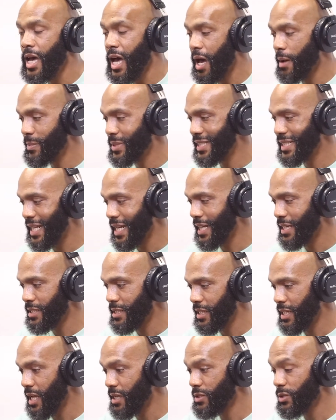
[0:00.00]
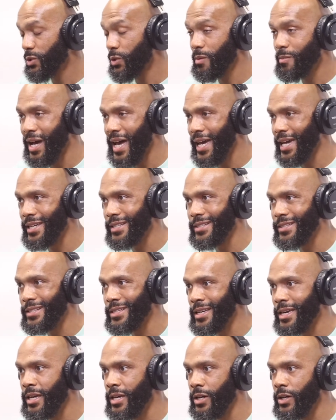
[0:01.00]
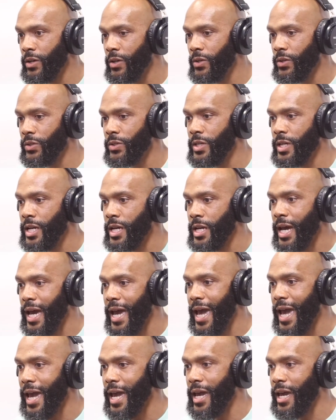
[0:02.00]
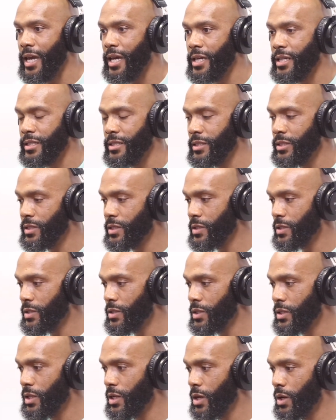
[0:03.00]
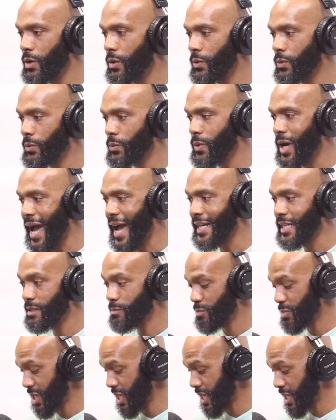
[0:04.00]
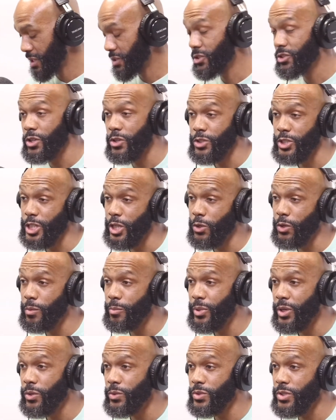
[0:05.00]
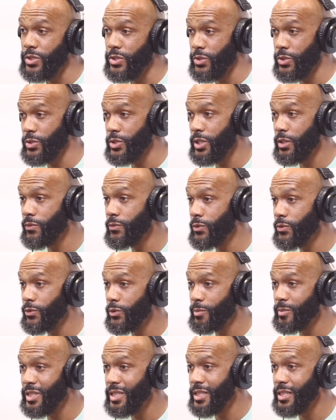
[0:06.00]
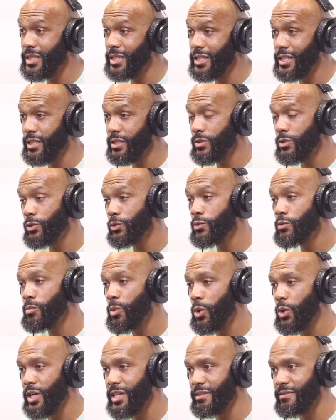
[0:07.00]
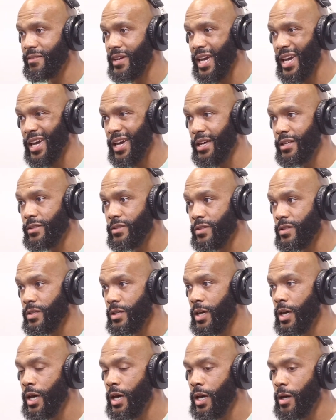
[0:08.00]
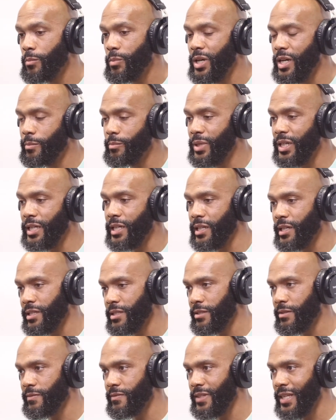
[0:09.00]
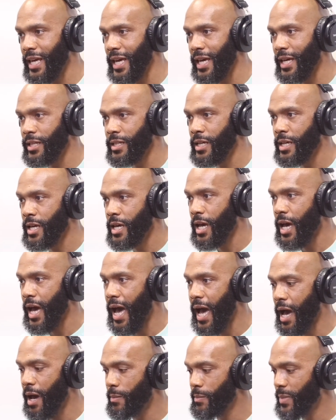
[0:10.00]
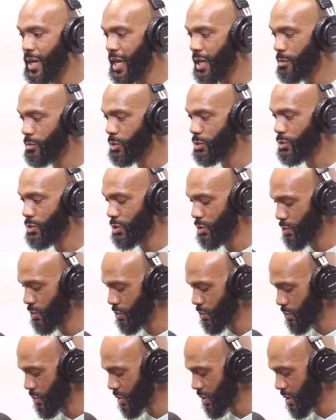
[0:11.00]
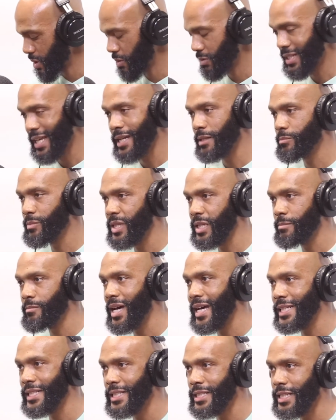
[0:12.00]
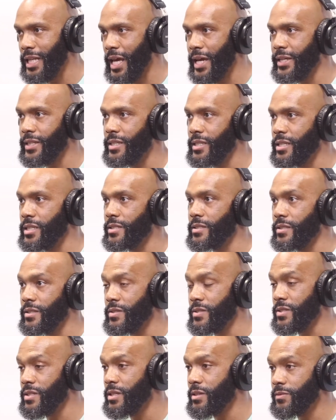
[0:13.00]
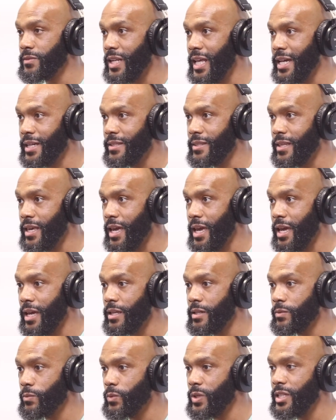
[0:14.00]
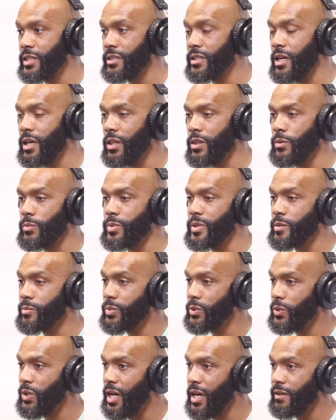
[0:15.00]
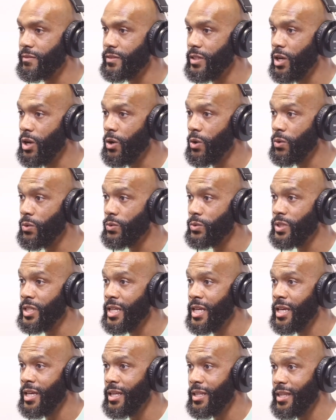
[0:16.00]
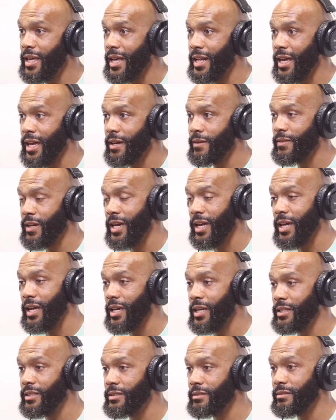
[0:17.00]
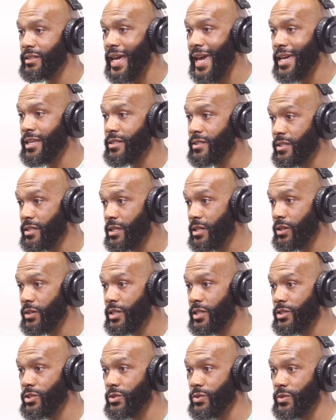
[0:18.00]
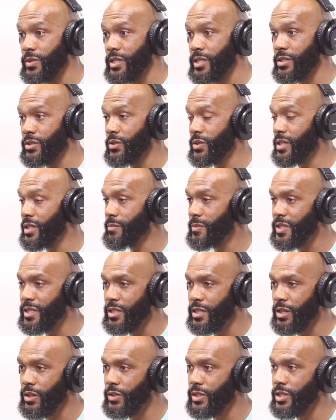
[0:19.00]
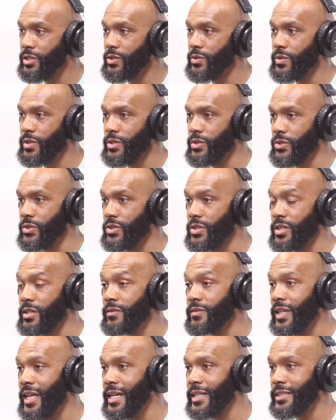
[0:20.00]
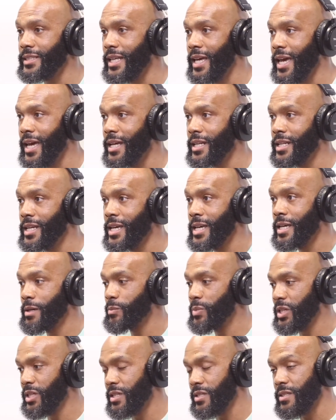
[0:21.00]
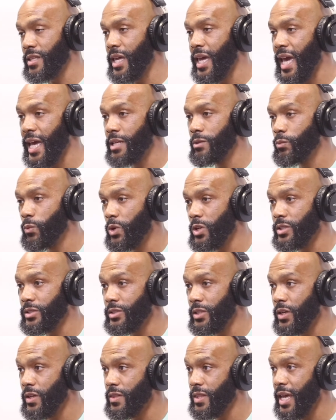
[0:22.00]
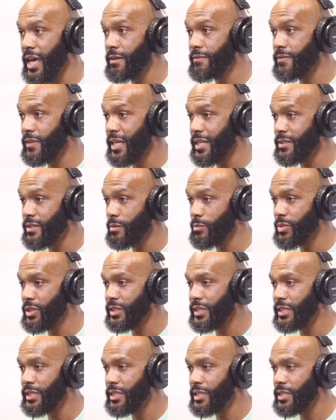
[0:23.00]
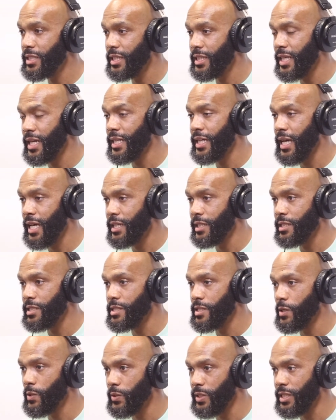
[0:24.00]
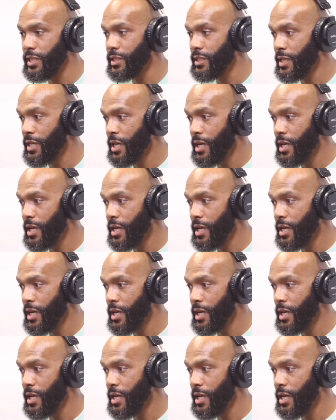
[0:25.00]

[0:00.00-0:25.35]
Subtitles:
I mean, like I said, I tore my ACL, and, you know, I can be in certain yoga poses are tougher for me to get into, more advanced, but because of that, I'm able to, you know, like bend my knee like this and stuff like that, when other people I've known that have had ACL injuries or MCL injuries or stuff like that, because they hadn't worked on that flexibility and that kind of yogic